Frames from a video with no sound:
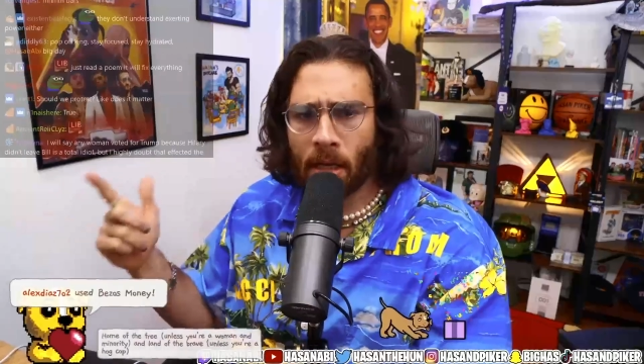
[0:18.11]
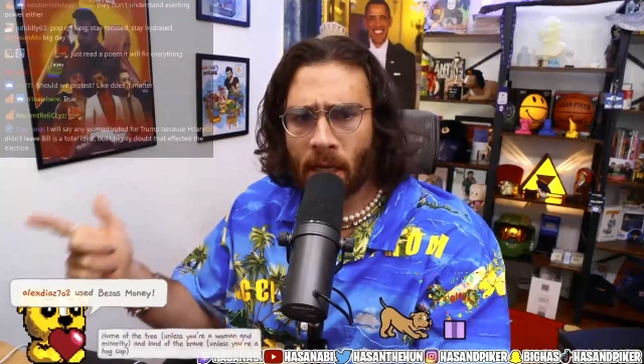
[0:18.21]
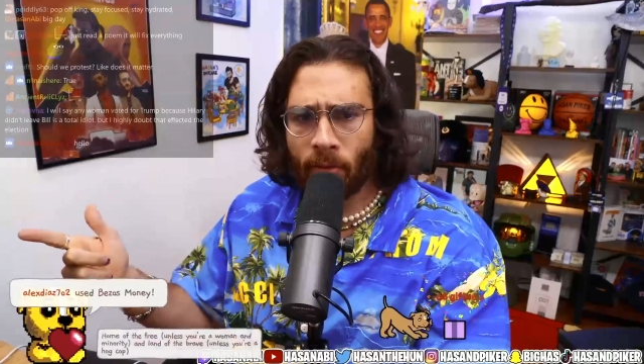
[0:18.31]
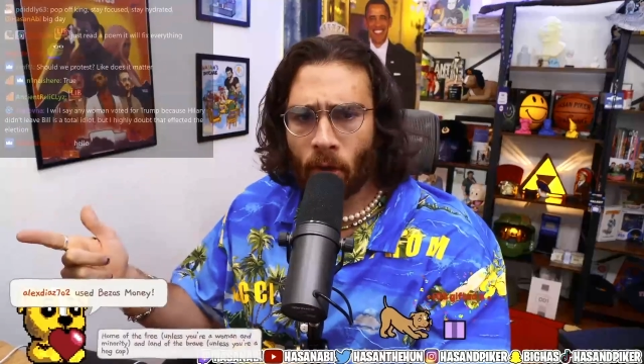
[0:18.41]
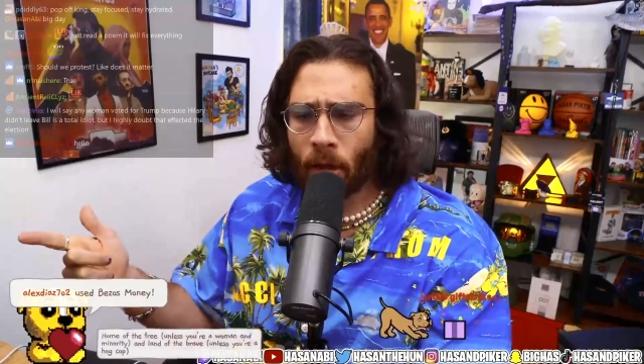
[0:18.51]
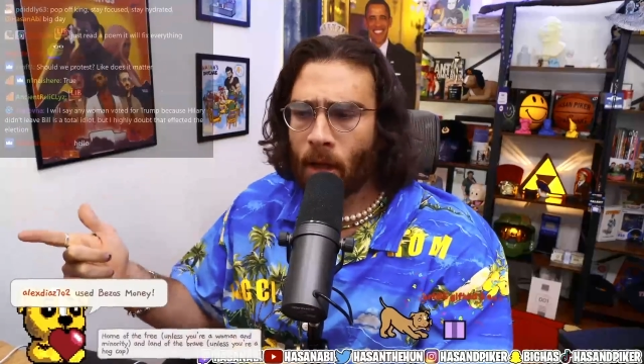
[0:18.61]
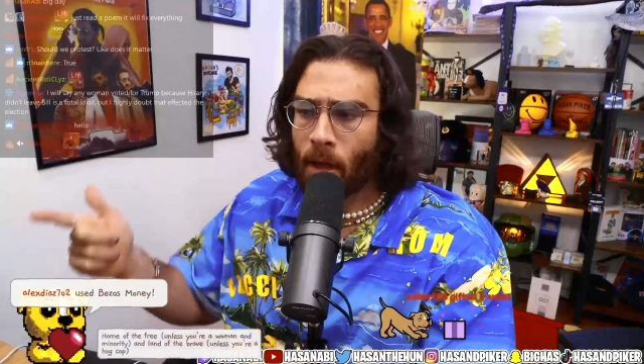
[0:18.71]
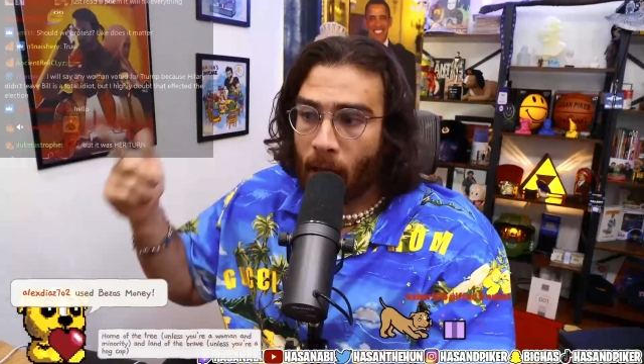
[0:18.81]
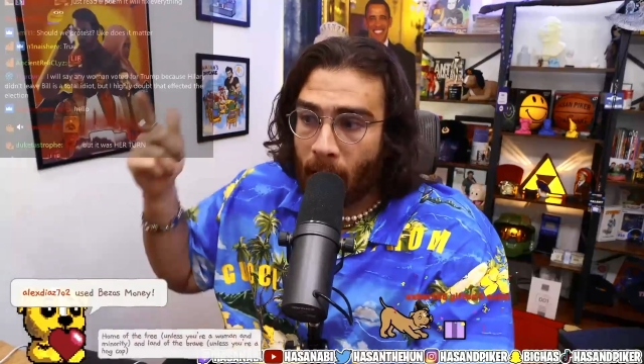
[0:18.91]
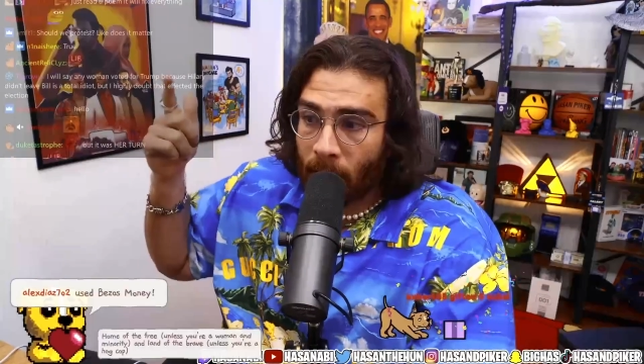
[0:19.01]
evil
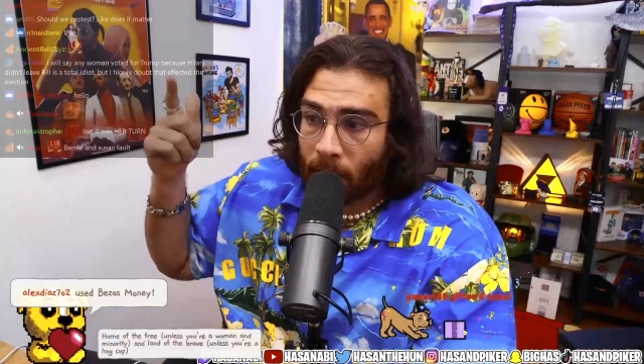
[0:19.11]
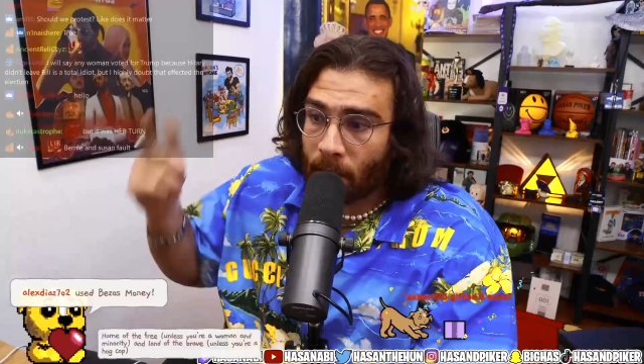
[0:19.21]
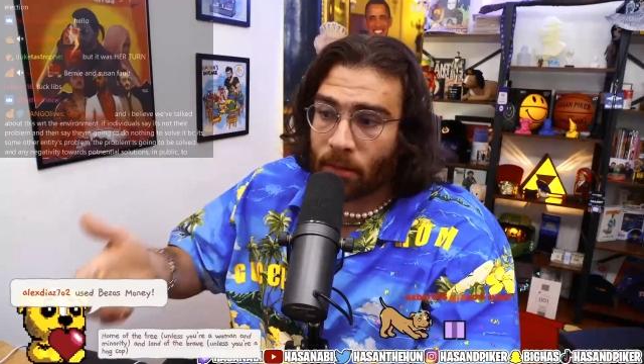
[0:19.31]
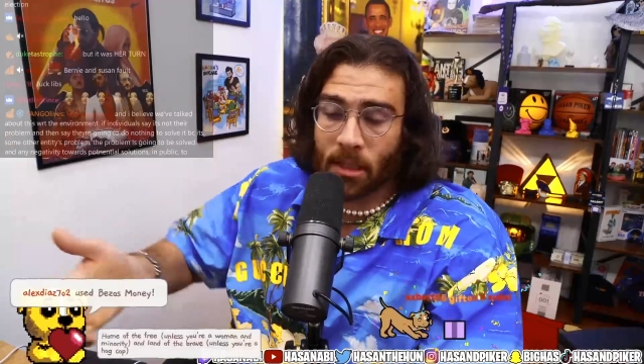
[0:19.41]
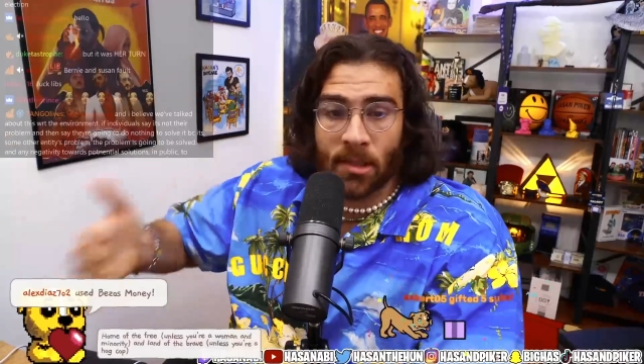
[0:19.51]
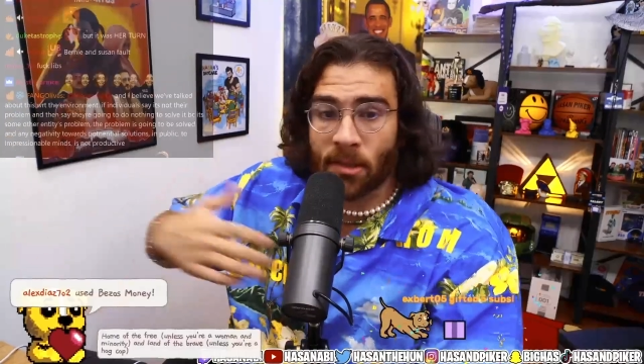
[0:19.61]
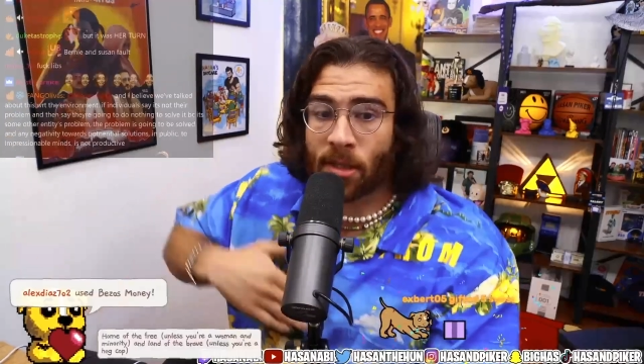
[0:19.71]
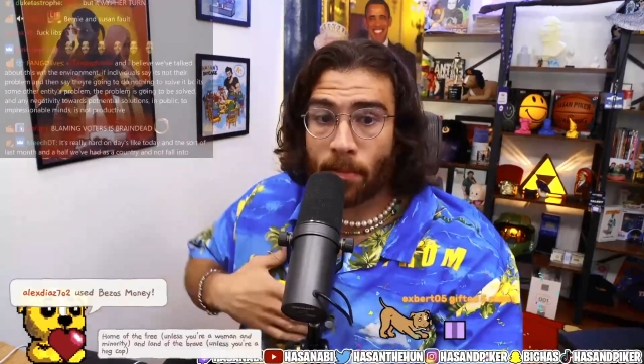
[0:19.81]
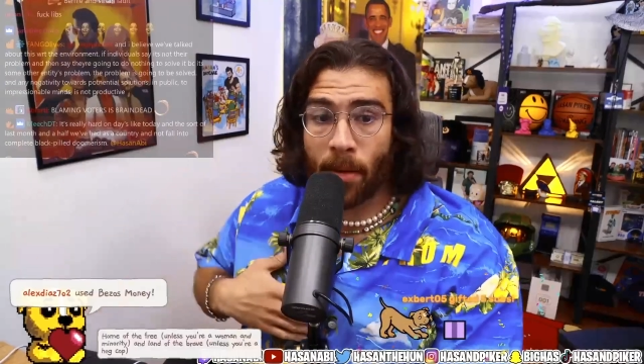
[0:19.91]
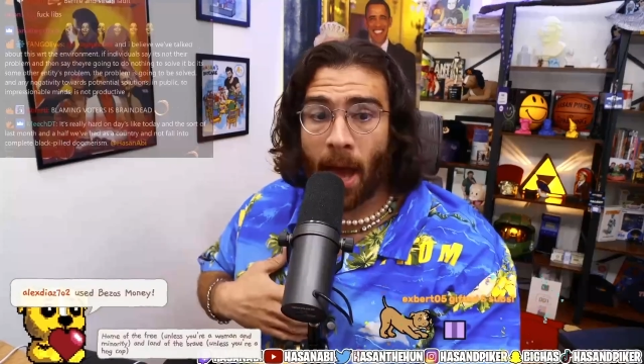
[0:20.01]
and literally
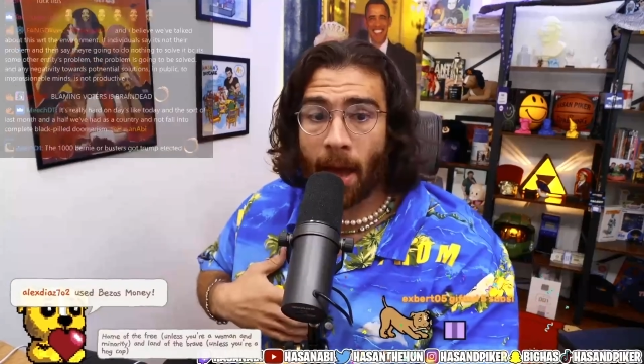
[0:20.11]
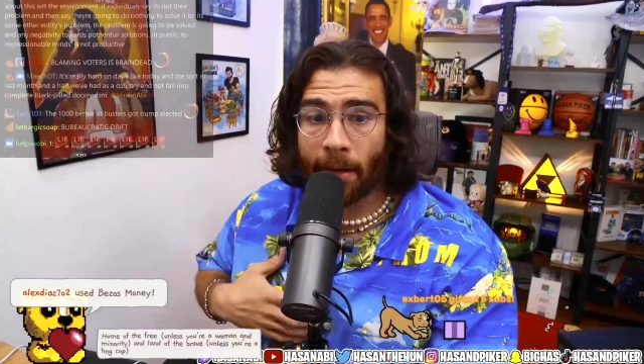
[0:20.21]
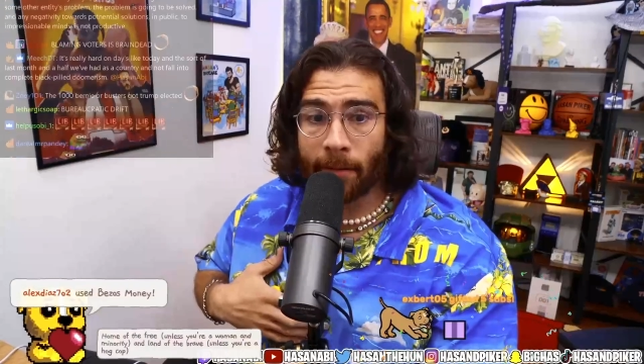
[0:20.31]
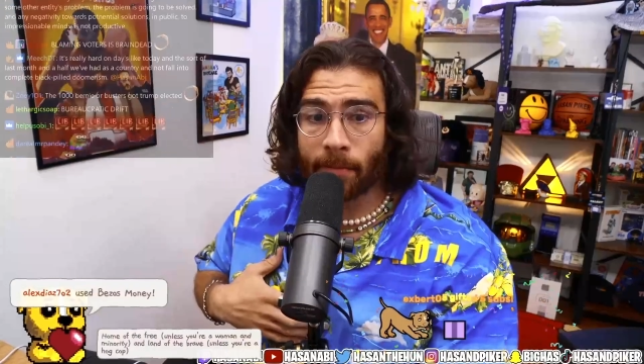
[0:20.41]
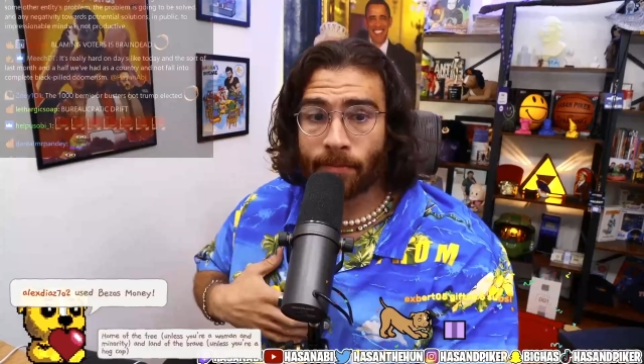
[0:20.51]
sit back